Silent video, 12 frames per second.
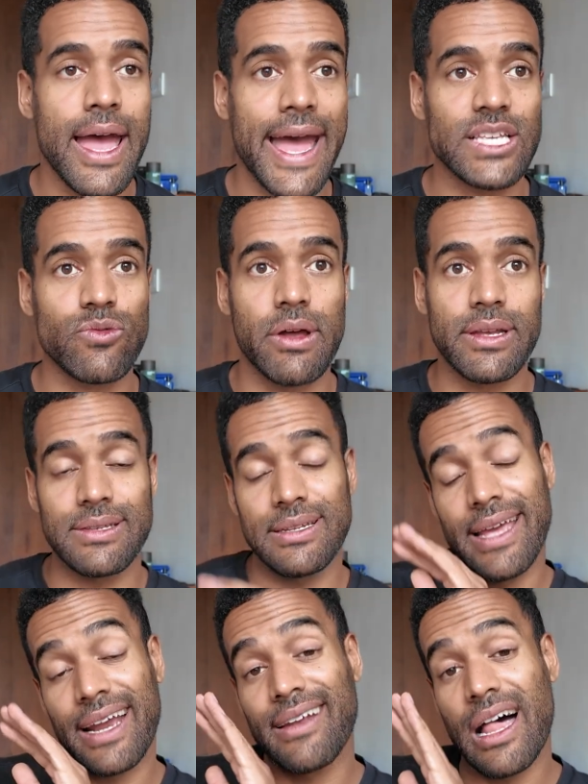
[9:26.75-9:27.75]
as well as the
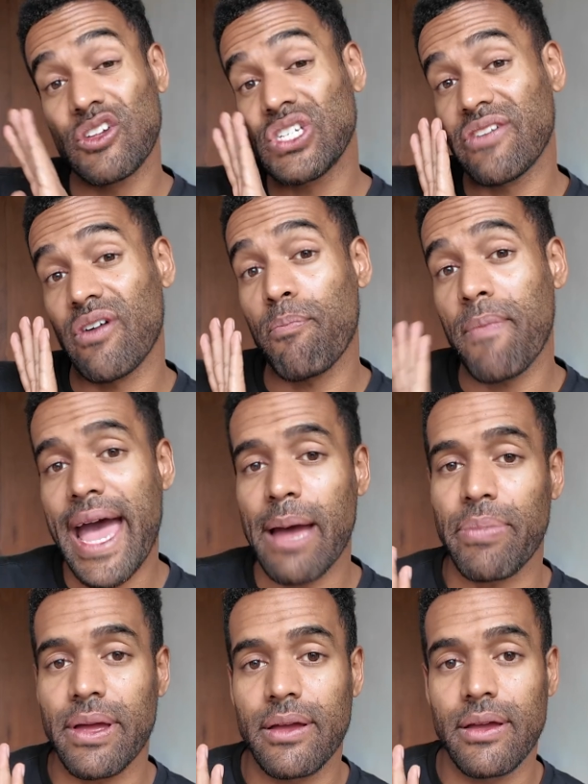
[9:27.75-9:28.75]
technology of a map